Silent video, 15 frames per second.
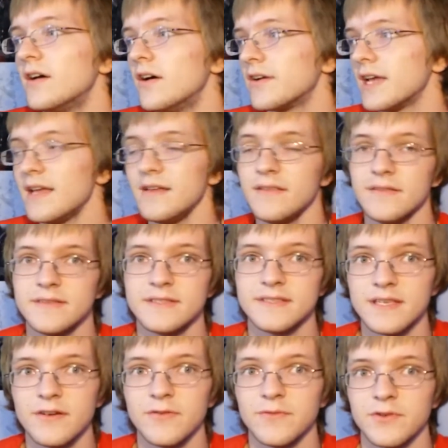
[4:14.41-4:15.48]
Okay,
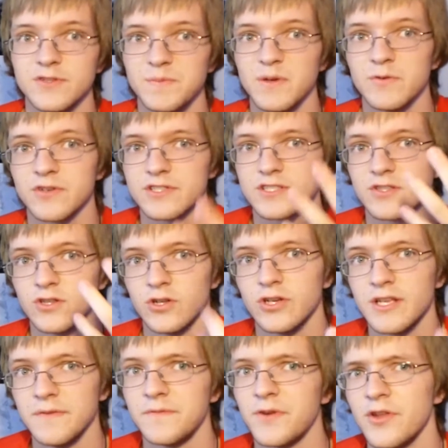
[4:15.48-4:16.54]
still, those people are just
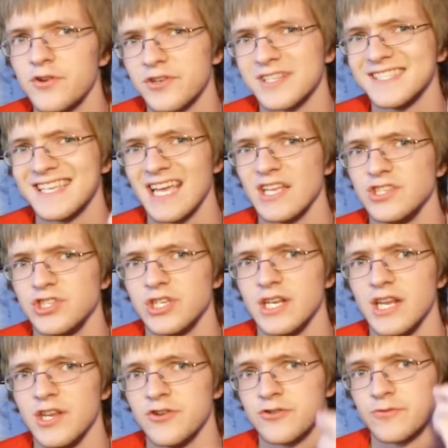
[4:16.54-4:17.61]
looking for your attention
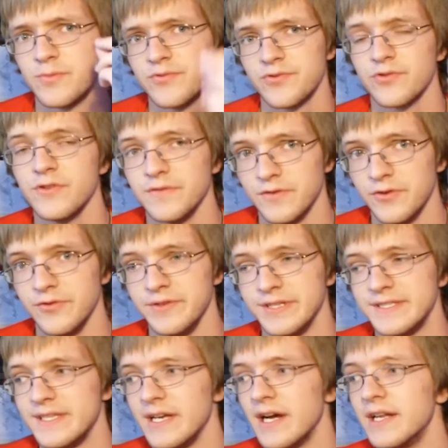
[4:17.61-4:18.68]
and your approval,
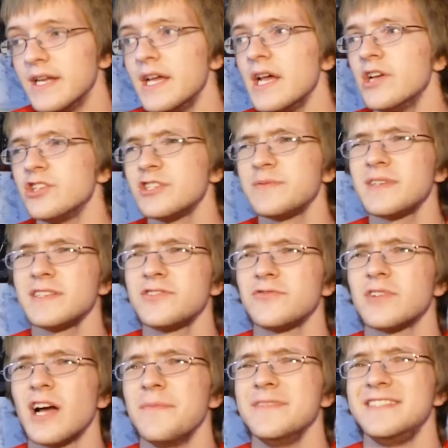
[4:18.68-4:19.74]
Onision. Just because they're
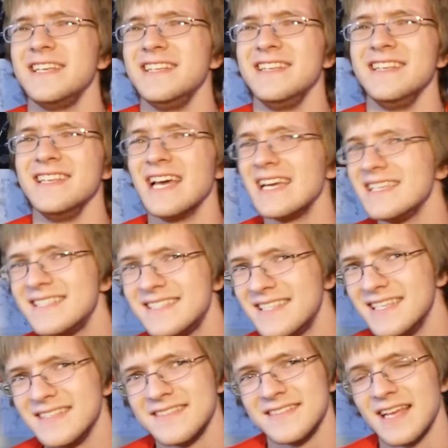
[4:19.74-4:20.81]
commenting nice
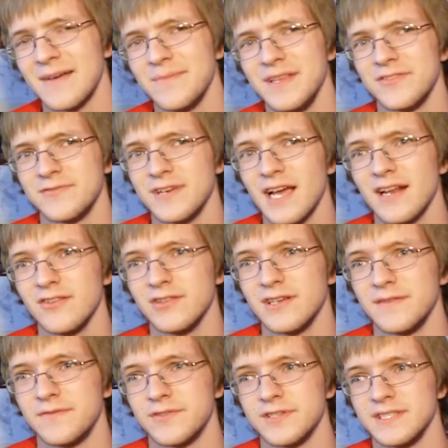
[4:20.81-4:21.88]
things does not mean they're not
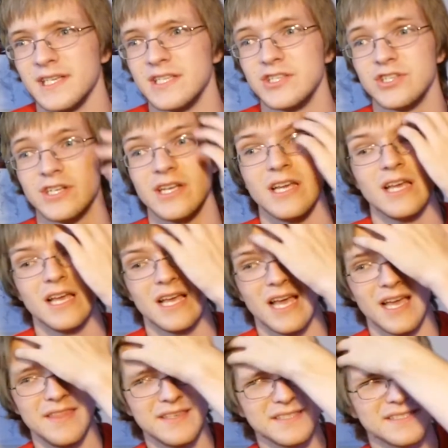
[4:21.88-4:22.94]
looking for attention.
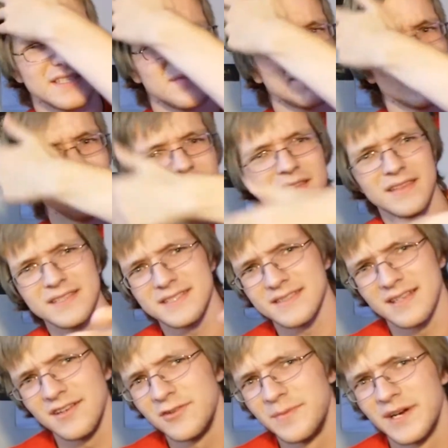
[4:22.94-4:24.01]
And this is
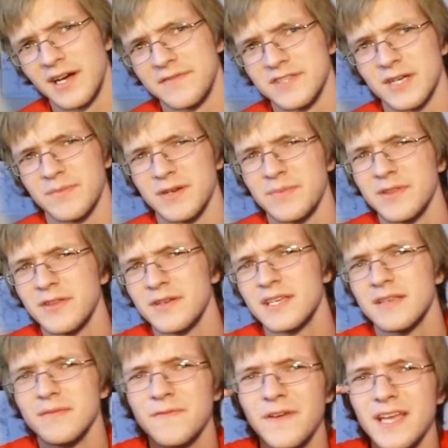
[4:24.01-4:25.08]
a little bit off topic, but the
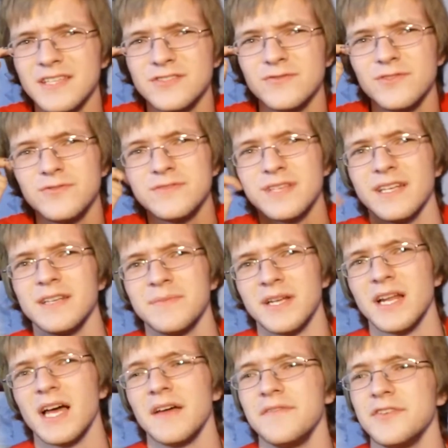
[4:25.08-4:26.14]
fans who do send him a
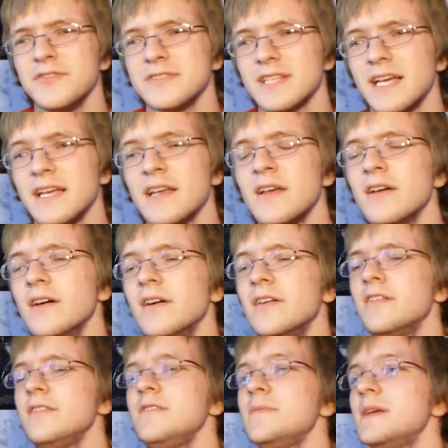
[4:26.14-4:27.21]
lot of those, like,
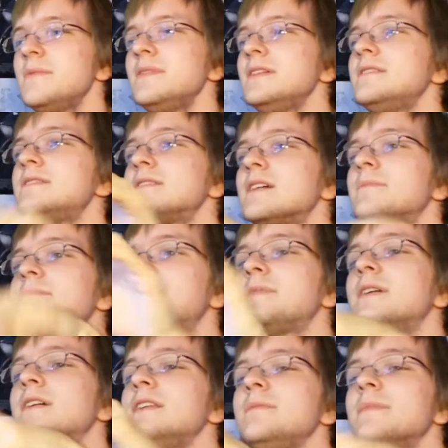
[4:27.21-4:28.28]
oh, you made me stop
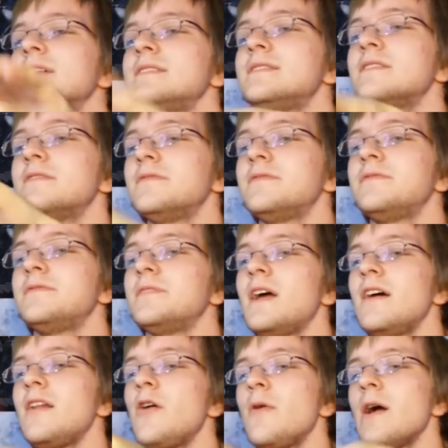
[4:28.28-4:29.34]
cutting myself,
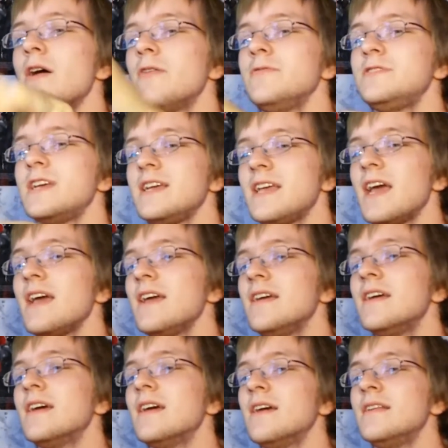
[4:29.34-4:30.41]
LOL,
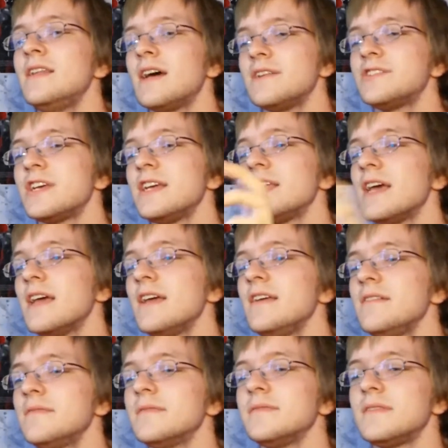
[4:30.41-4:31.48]
JK, not
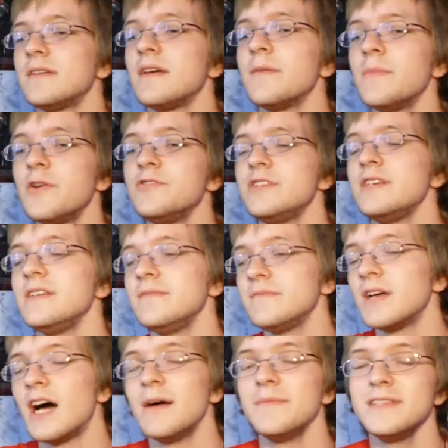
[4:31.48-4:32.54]
JK, emoji
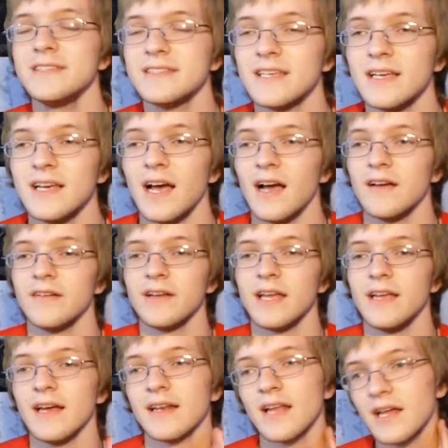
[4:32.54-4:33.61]
comments.
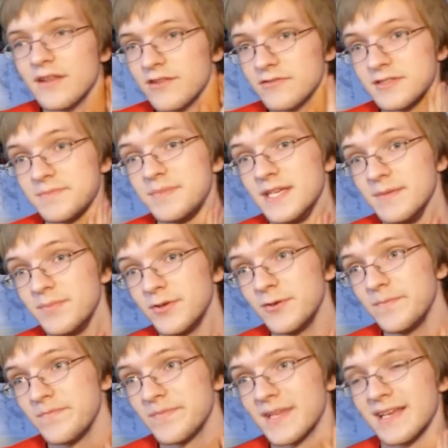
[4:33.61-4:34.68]
Okay, a lot of those
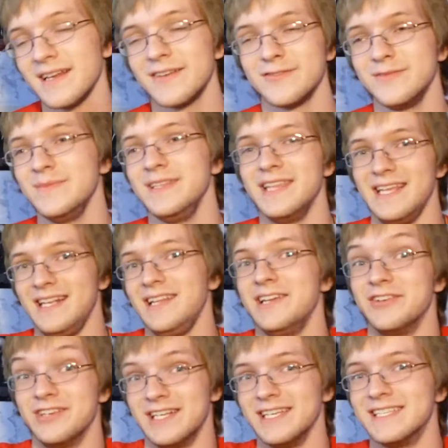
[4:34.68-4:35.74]
people, and I don't mean they
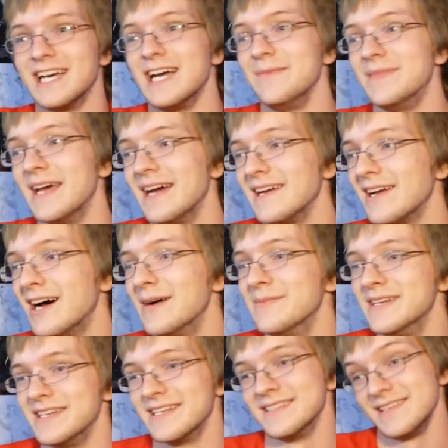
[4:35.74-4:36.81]
literally type that
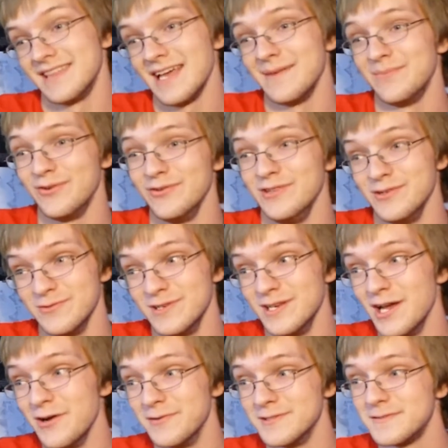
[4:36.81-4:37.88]
comment, because at that point you would
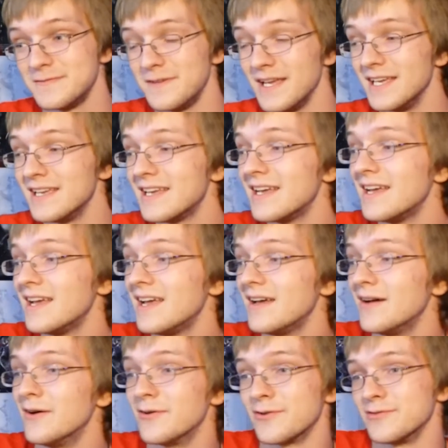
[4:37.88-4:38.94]
know it's fake,
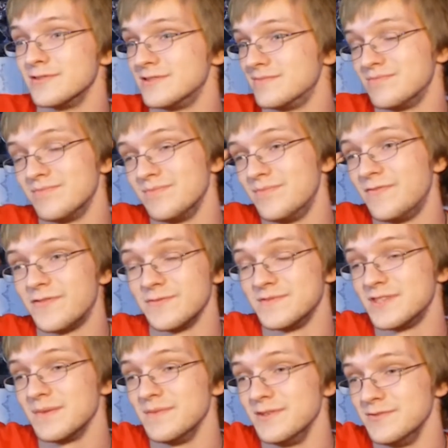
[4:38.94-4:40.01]
or from
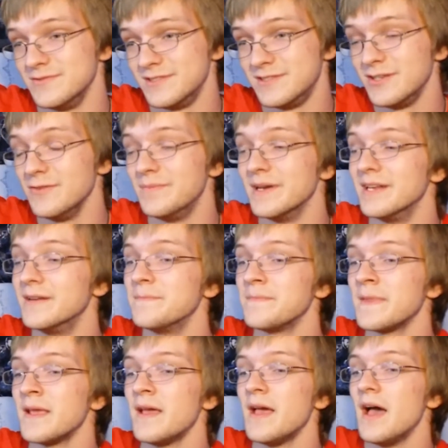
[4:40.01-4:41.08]
someone who's stupid.
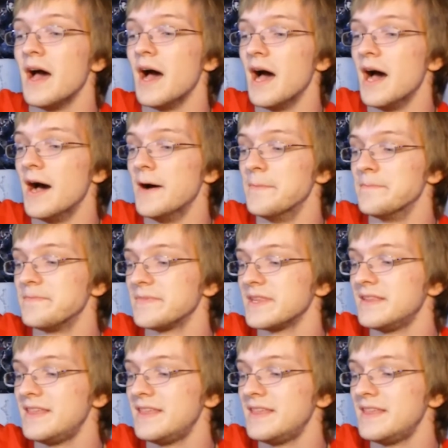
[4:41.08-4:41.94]
A